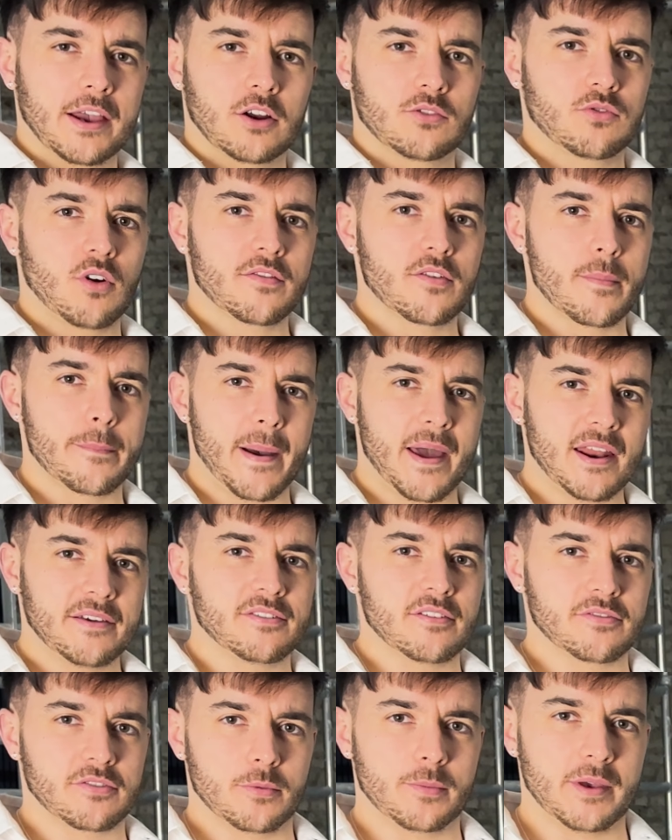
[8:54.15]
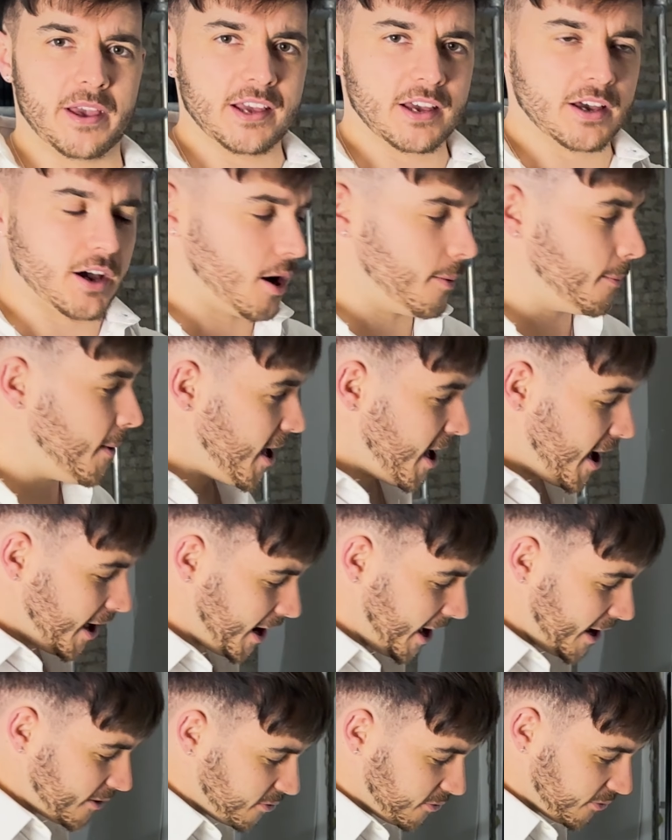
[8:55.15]
I'd rather benefit from the income
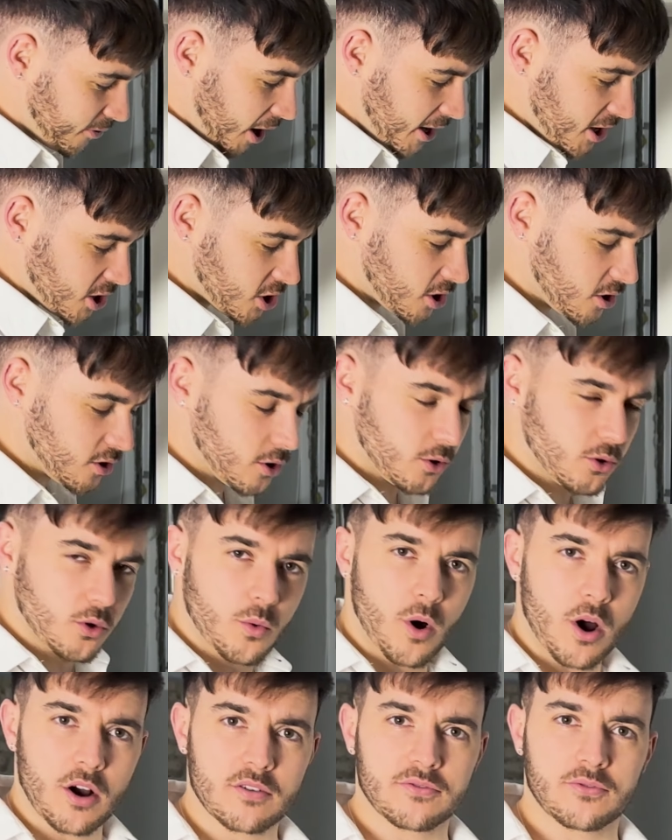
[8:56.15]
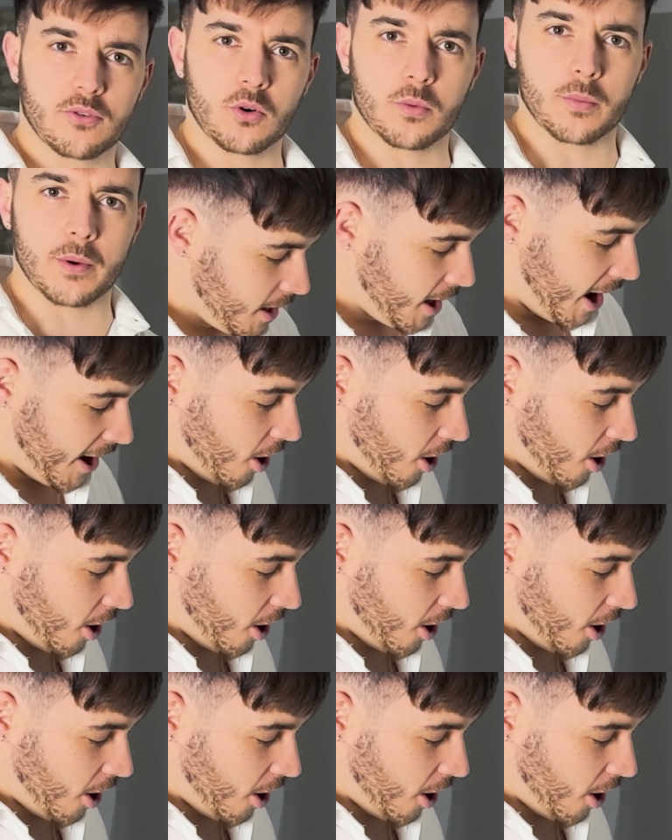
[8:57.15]
and let inflation do the work for me,